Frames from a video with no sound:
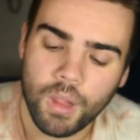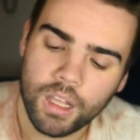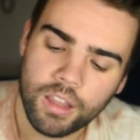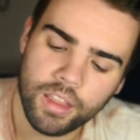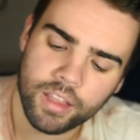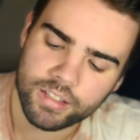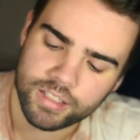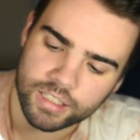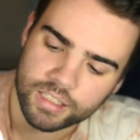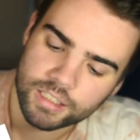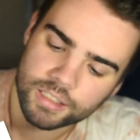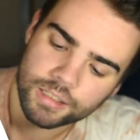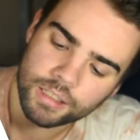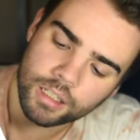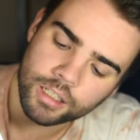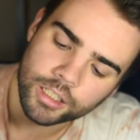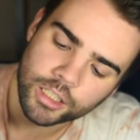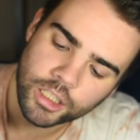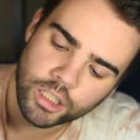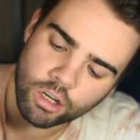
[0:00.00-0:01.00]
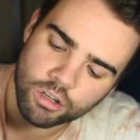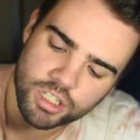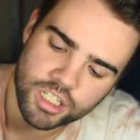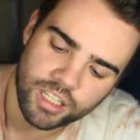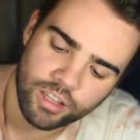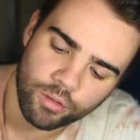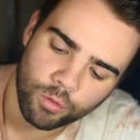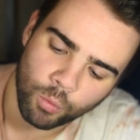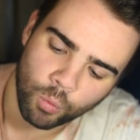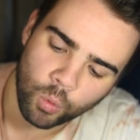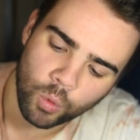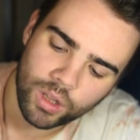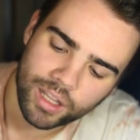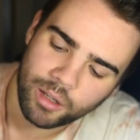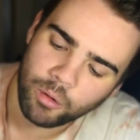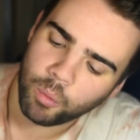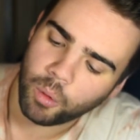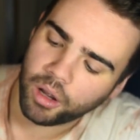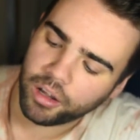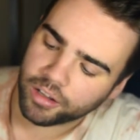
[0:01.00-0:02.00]
This is Yoshi's Woolly
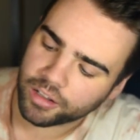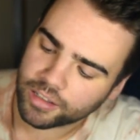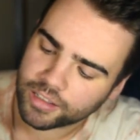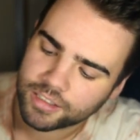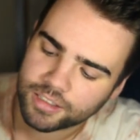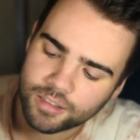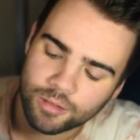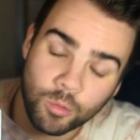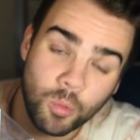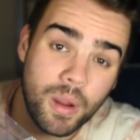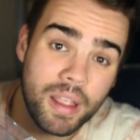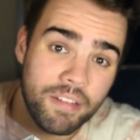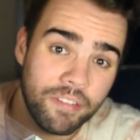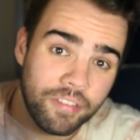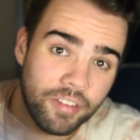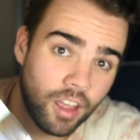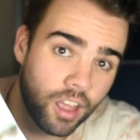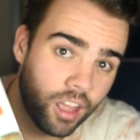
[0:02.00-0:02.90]
World with,